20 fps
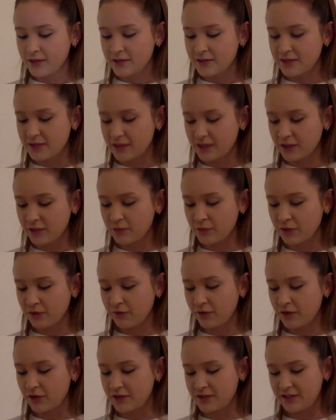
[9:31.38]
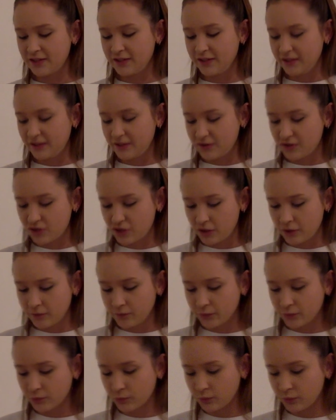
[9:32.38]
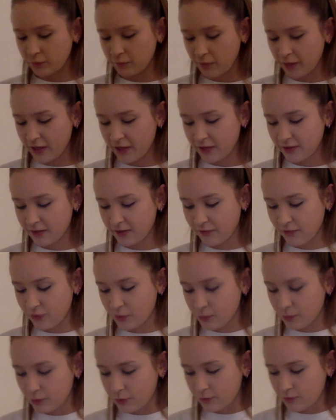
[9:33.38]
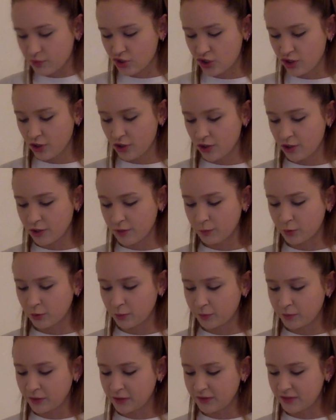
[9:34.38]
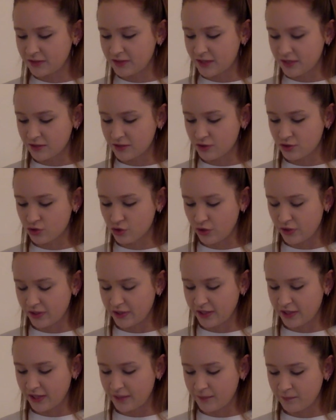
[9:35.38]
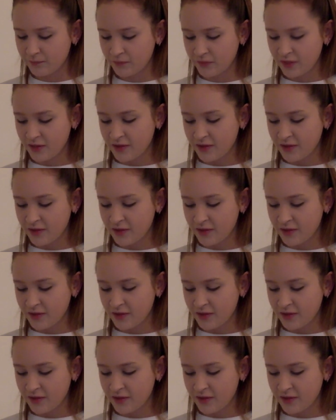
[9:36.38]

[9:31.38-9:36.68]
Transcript: Danny Braveheart didn't answer. When Maya left the room, she heard him opening the desk drawer again.